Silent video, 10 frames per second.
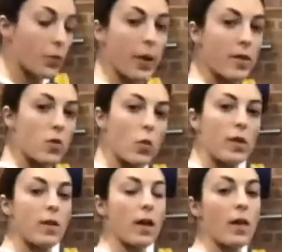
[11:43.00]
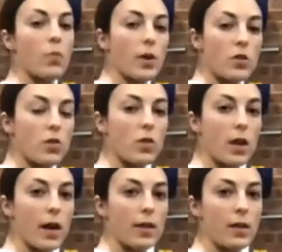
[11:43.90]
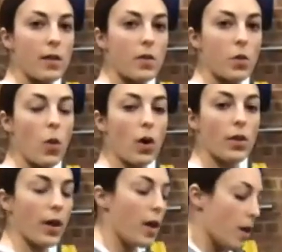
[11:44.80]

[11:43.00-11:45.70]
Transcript: by squeezing as much as you can this quad